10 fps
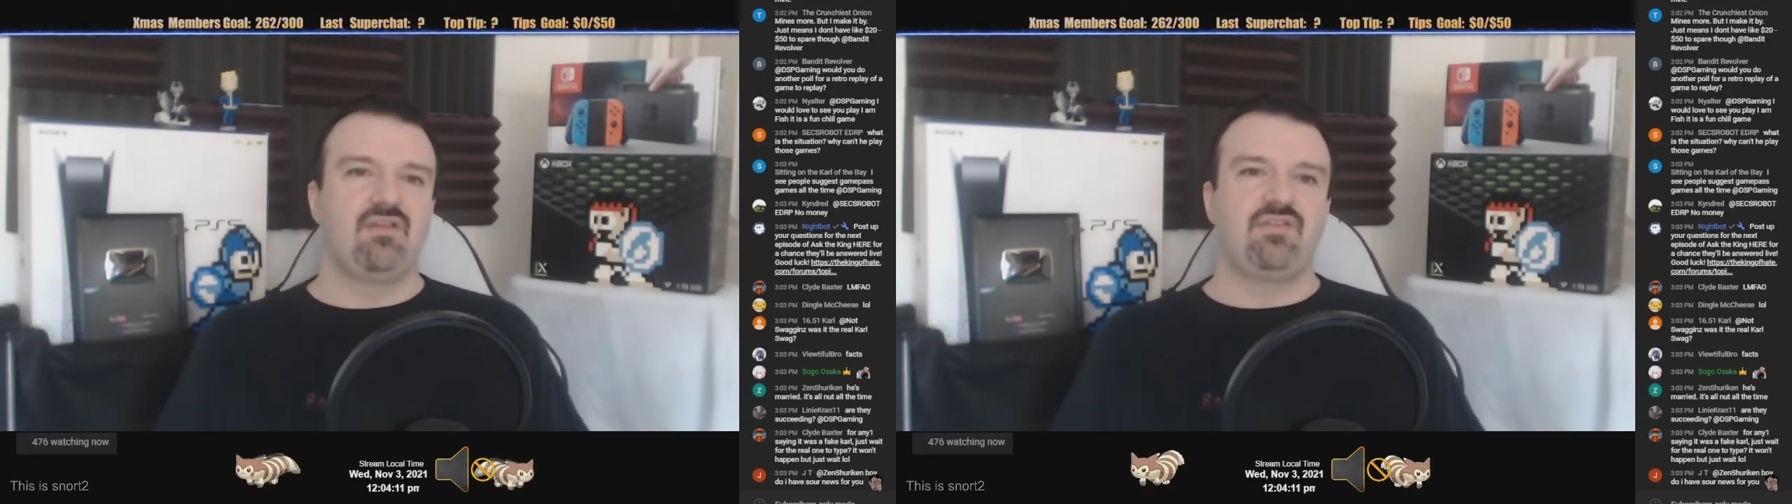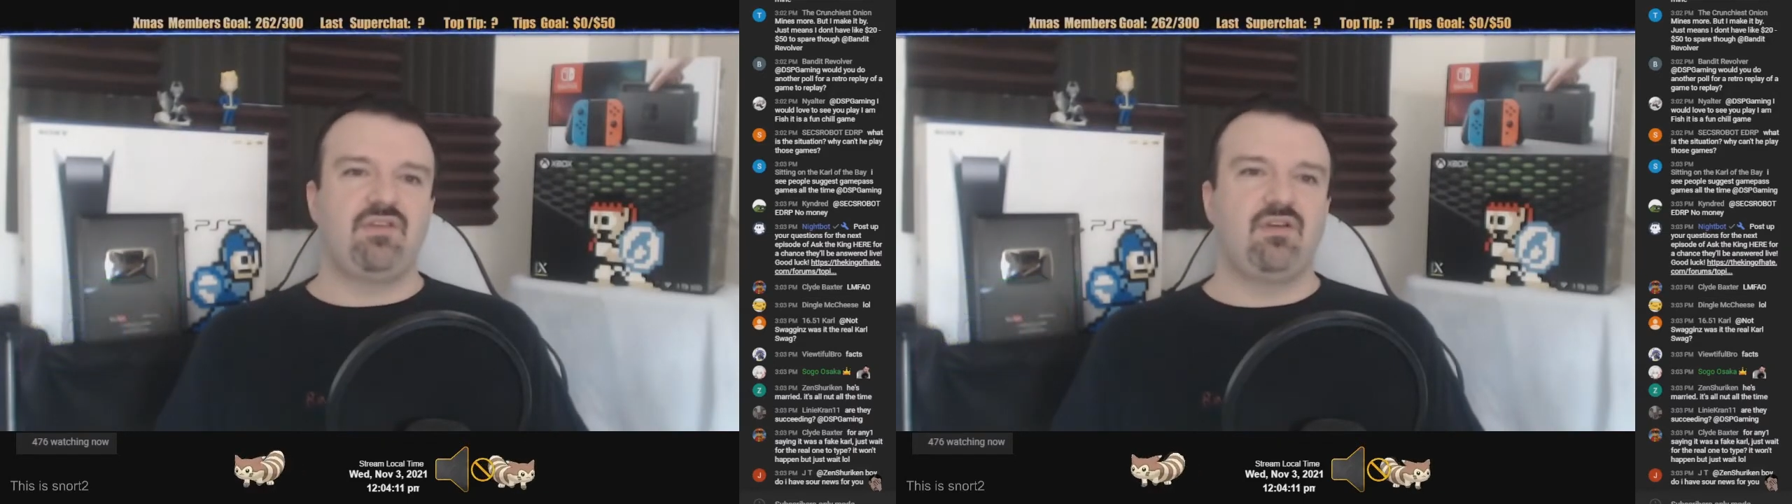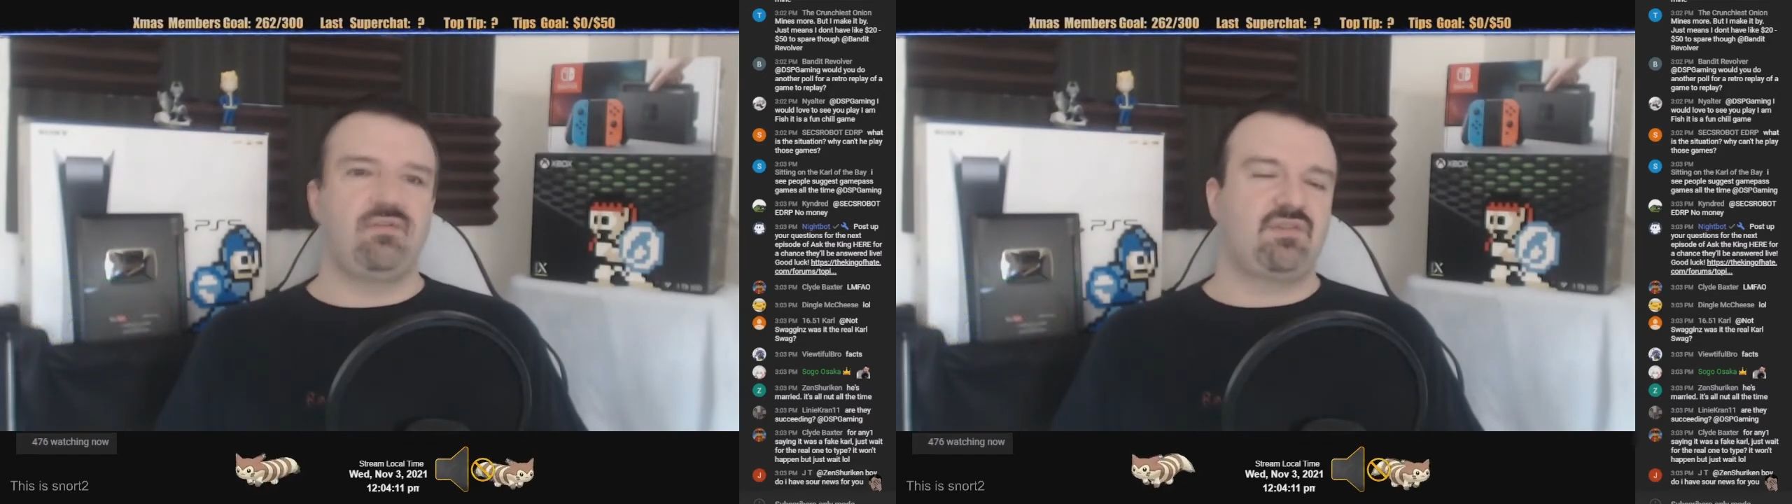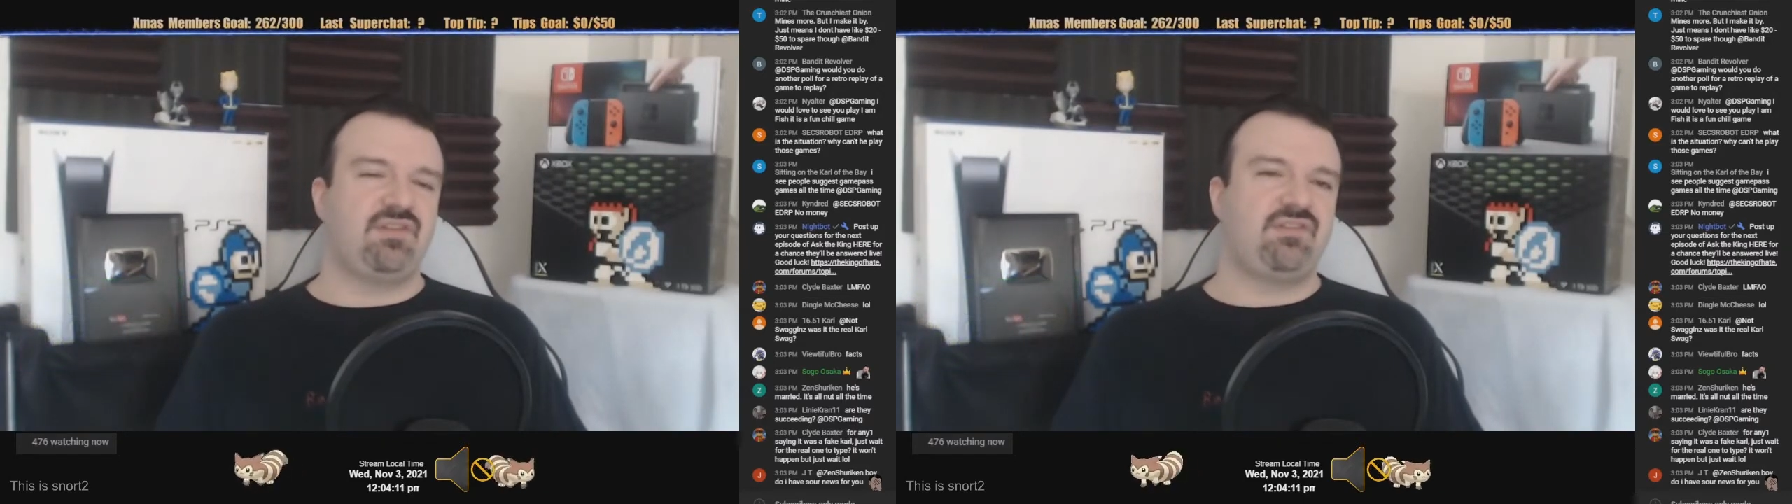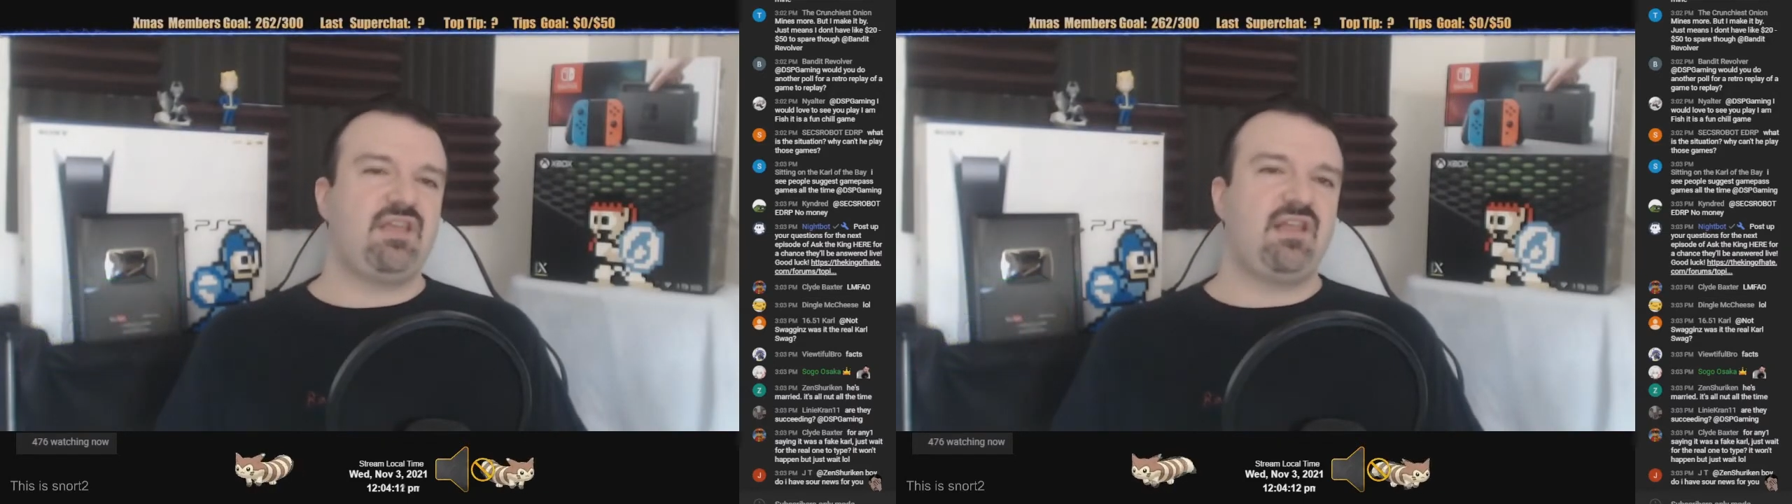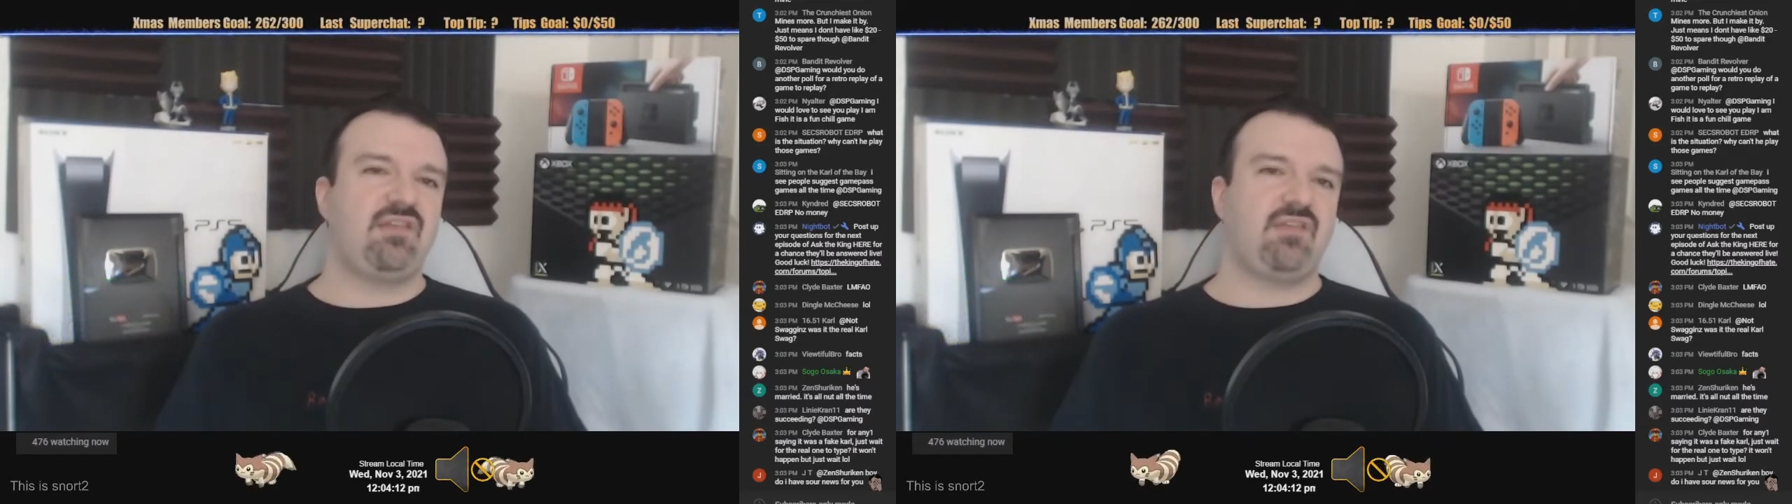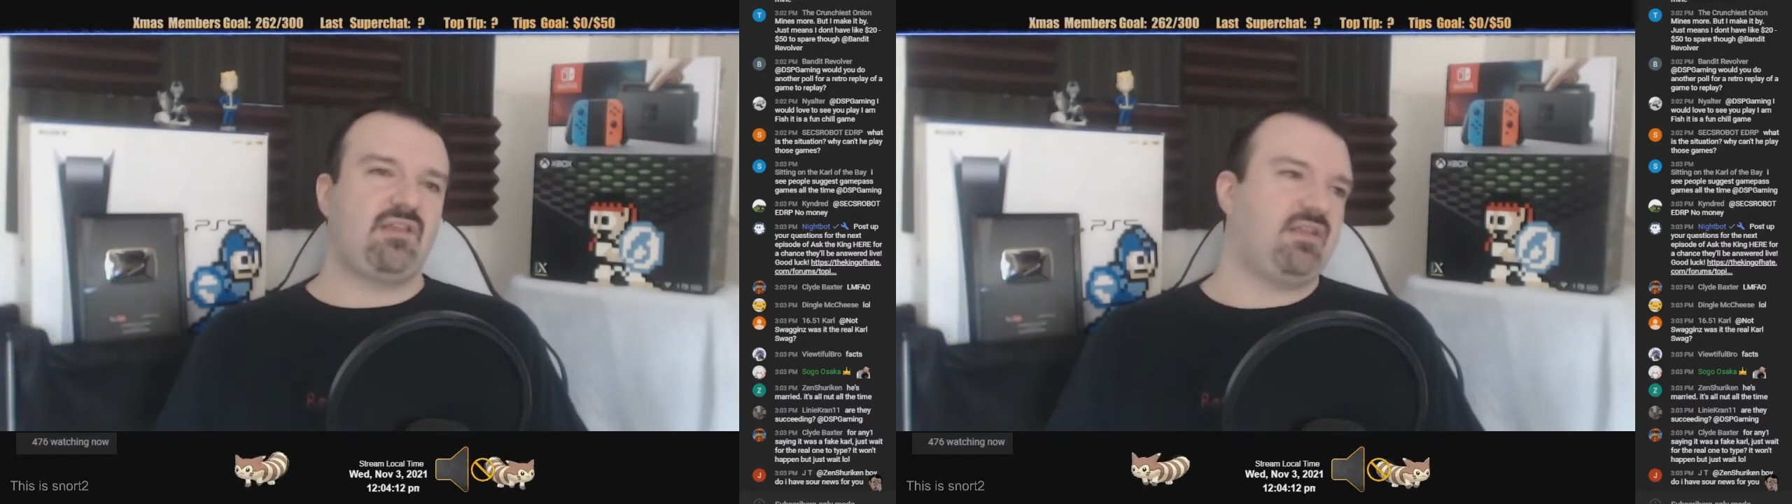So to see it, it's like,